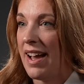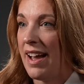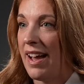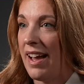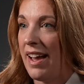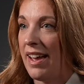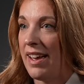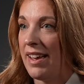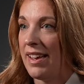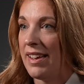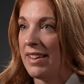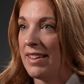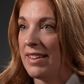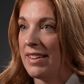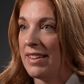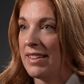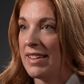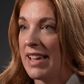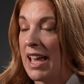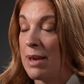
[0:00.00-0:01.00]
I
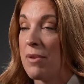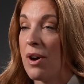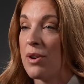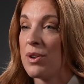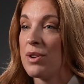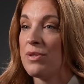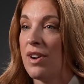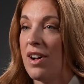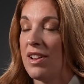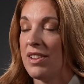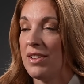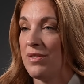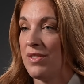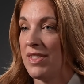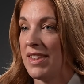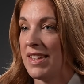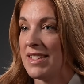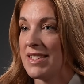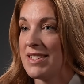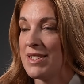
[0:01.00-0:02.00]
came out of all of
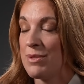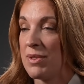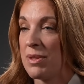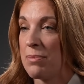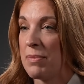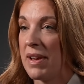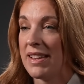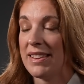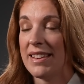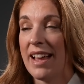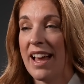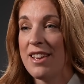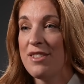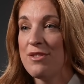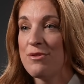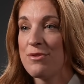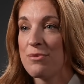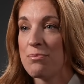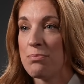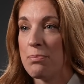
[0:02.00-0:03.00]
this with my
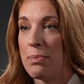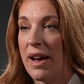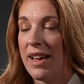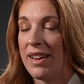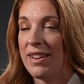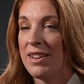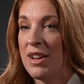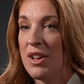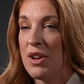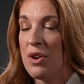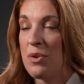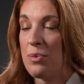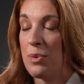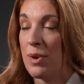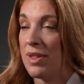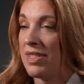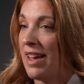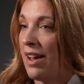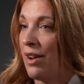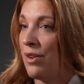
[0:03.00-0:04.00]
life, but
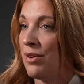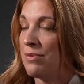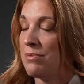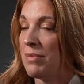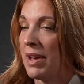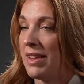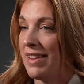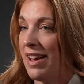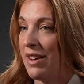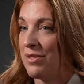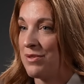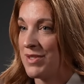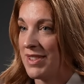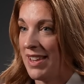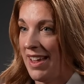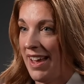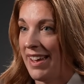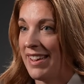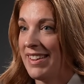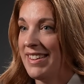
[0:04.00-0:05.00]
without my left
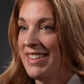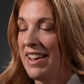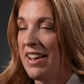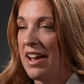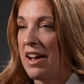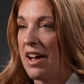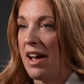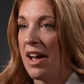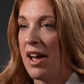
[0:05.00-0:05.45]
leg,